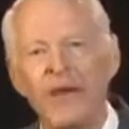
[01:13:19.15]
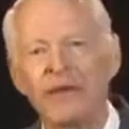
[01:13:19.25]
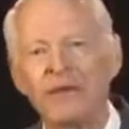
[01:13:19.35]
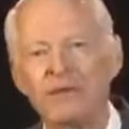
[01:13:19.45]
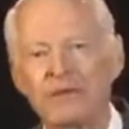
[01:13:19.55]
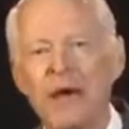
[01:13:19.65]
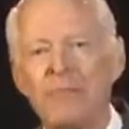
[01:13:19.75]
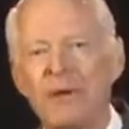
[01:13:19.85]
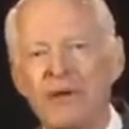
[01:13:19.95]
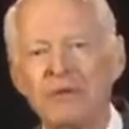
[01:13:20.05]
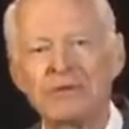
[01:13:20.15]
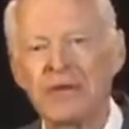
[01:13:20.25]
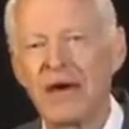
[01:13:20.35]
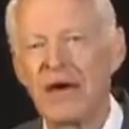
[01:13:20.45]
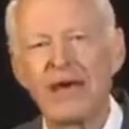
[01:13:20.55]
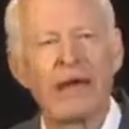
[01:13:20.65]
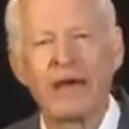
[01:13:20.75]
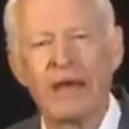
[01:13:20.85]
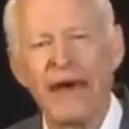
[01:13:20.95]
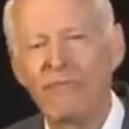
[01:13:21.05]
they can step in and say,
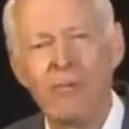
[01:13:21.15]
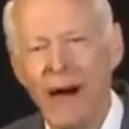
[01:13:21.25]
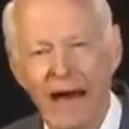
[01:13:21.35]
never